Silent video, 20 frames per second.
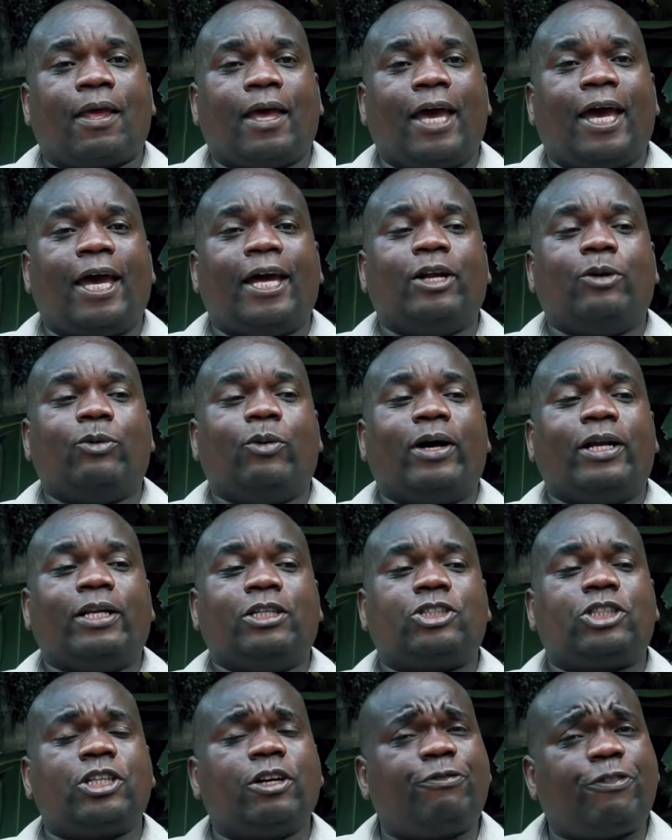And when
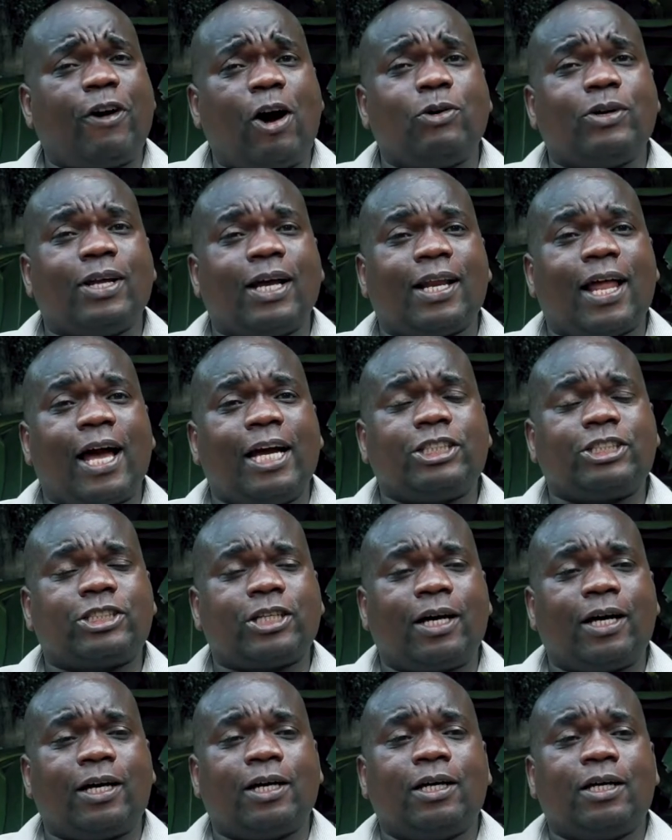she found
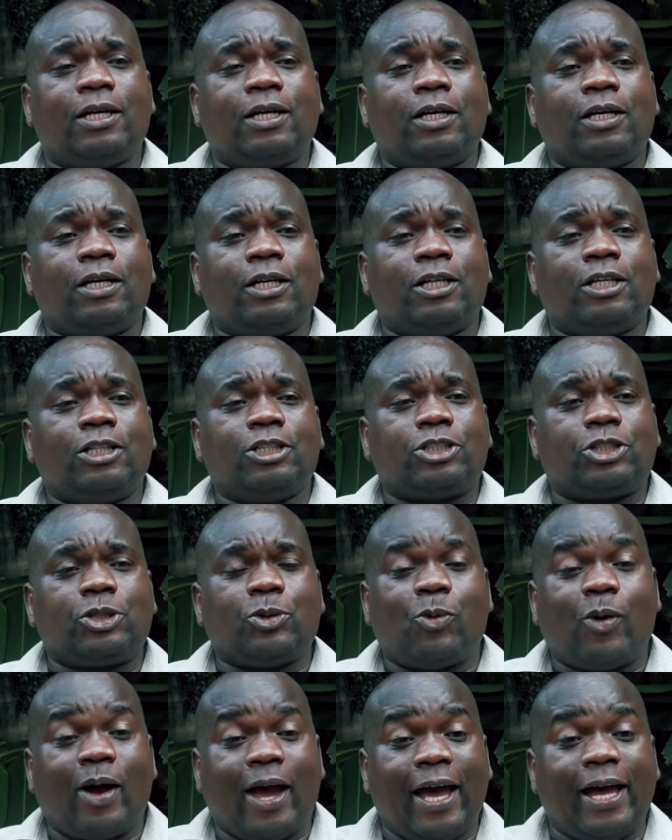Elisha, she
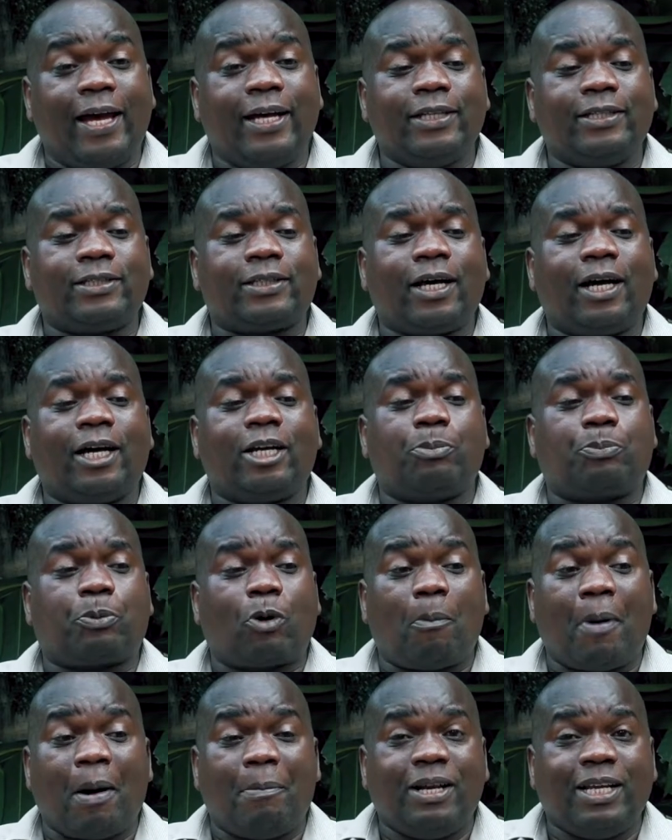went and
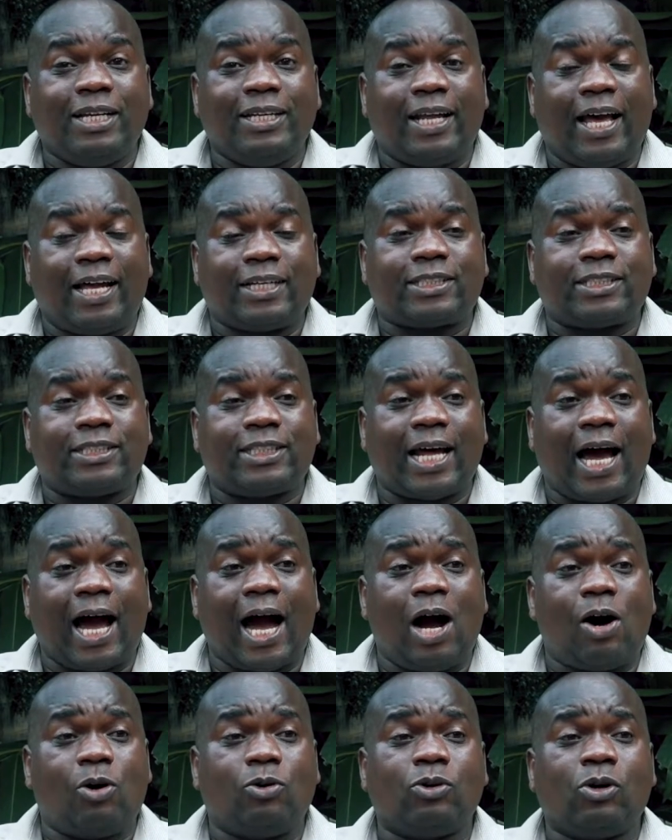probably knelt
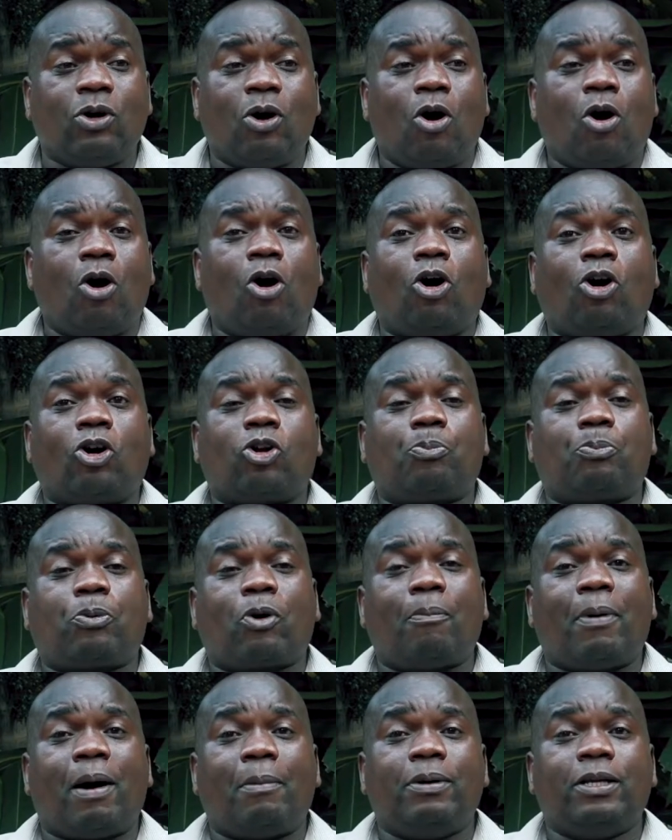down or
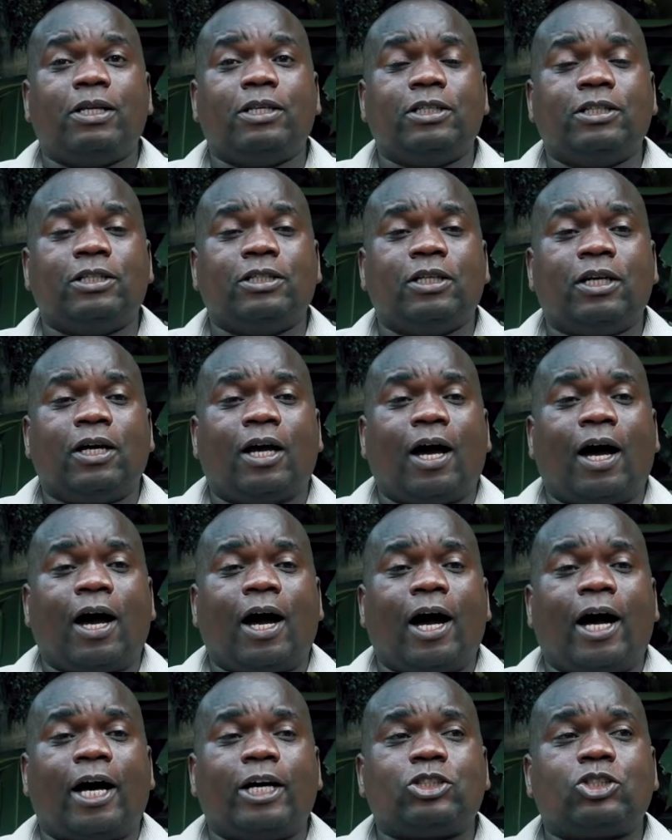probably
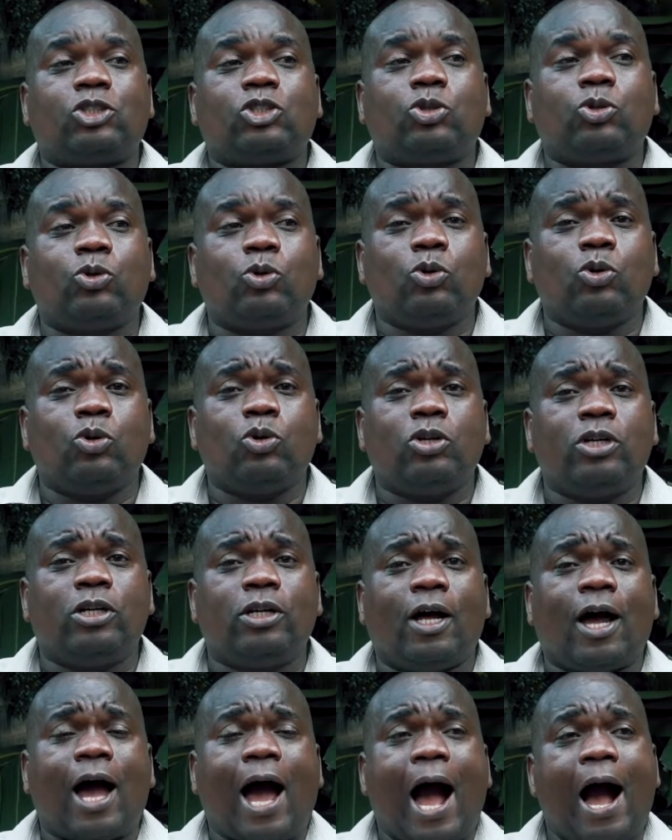stood
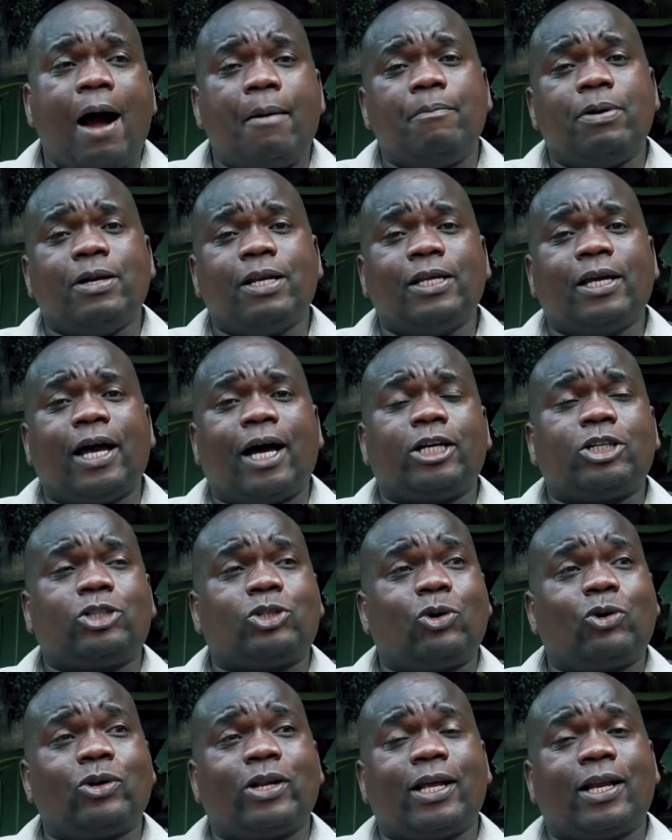humbly and
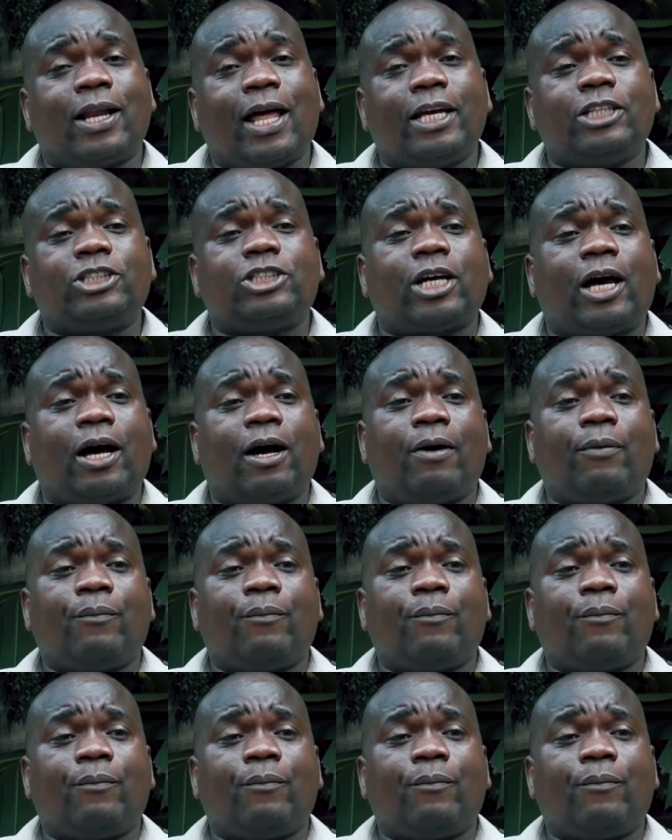told Elisha,